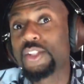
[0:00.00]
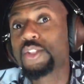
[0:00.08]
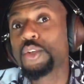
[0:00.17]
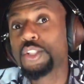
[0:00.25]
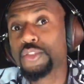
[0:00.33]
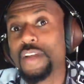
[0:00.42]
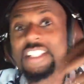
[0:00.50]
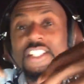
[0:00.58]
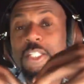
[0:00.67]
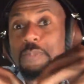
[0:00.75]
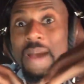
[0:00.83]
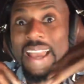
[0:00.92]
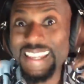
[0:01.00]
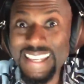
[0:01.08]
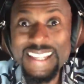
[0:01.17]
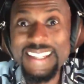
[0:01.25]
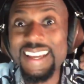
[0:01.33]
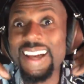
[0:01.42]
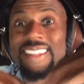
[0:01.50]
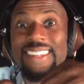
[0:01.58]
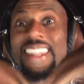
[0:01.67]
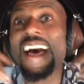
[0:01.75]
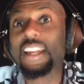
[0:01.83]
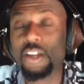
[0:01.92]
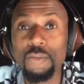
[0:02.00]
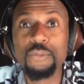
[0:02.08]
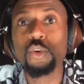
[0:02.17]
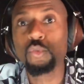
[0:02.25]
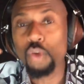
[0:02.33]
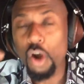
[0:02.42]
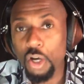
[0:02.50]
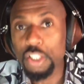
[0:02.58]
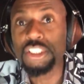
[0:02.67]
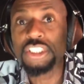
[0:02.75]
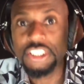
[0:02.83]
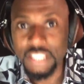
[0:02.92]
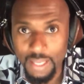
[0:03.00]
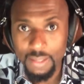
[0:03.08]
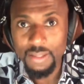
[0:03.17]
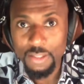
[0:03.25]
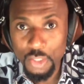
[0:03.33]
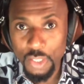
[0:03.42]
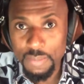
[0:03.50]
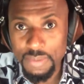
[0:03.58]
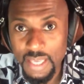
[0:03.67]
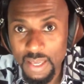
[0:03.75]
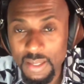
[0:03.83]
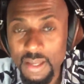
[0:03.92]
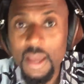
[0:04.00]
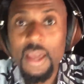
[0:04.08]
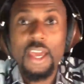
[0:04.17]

I can induce stress just by eating a lot of the wrong shit. You know what I'm saying?